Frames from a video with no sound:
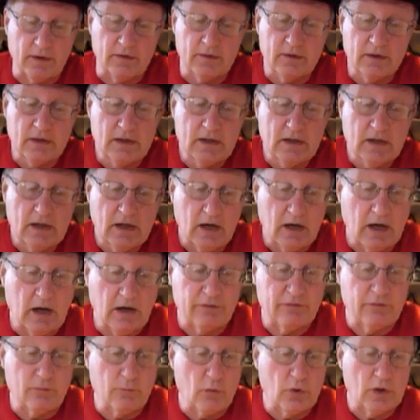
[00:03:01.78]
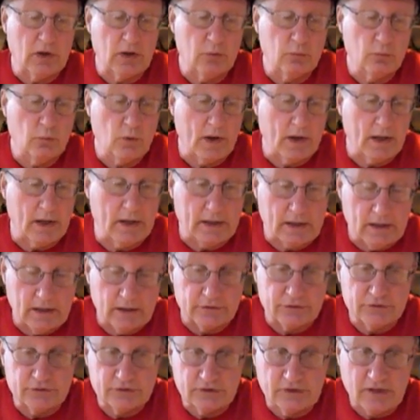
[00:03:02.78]
And from what I read,
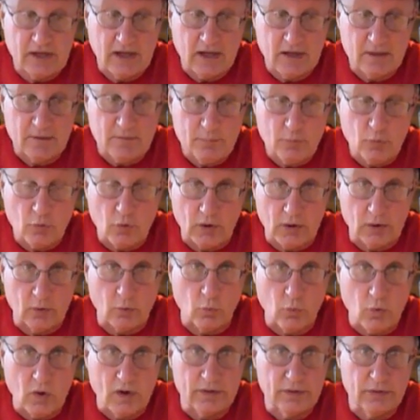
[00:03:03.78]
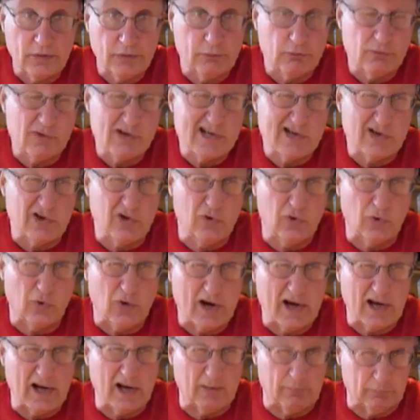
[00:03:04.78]
it's 10.13
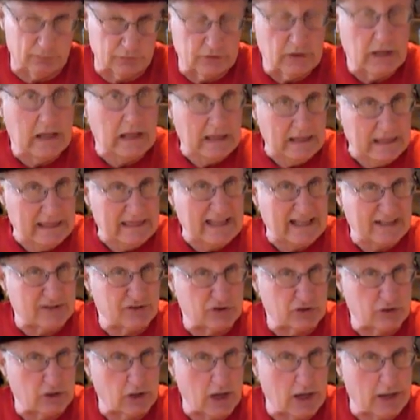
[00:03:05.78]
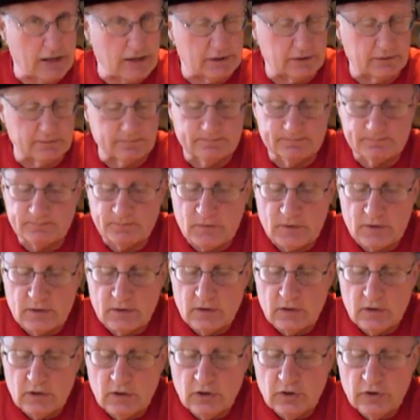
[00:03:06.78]
grams. That's light.
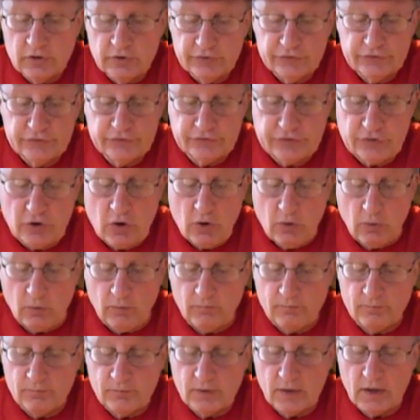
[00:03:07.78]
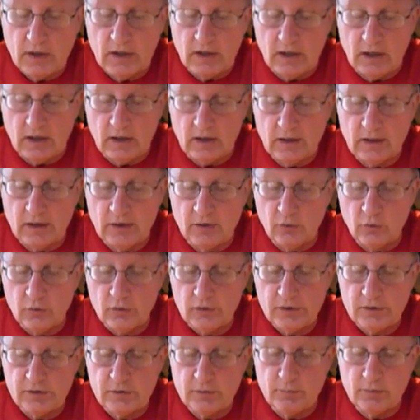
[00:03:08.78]
So, in
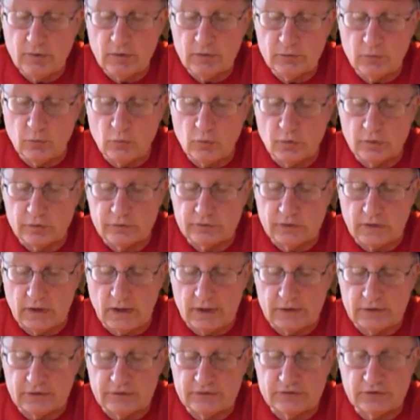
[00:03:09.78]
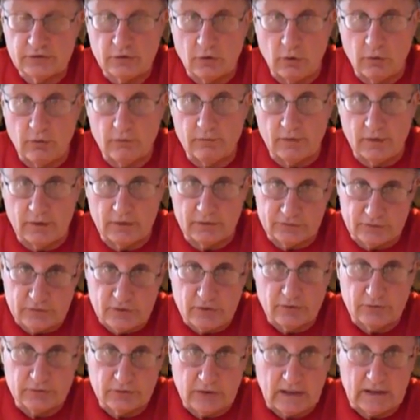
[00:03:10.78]
order to build the world's lightest stove, and as
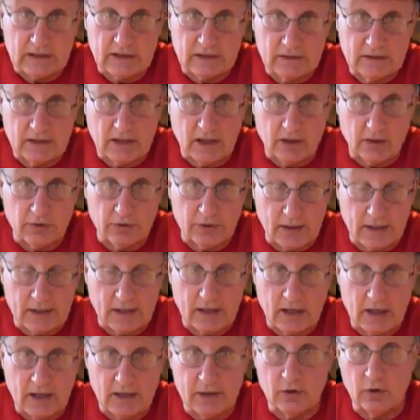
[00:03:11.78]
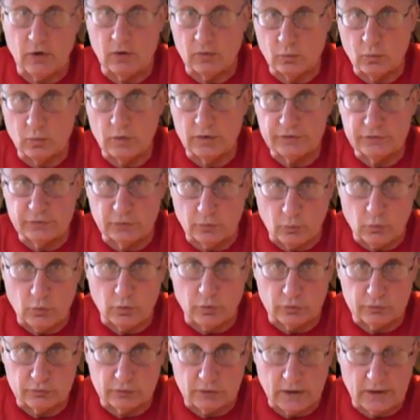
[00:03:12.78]
near as I could tell, that ion was the
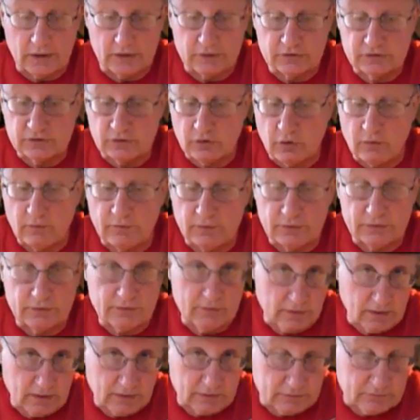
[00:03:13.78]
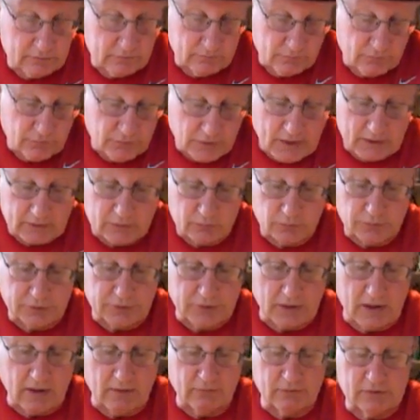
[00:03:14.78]
world's lightest stove, and that's what
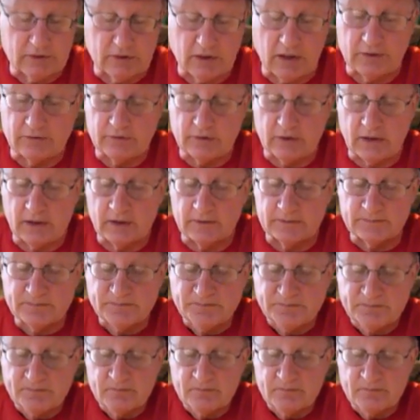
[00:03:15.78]
they advertised it as.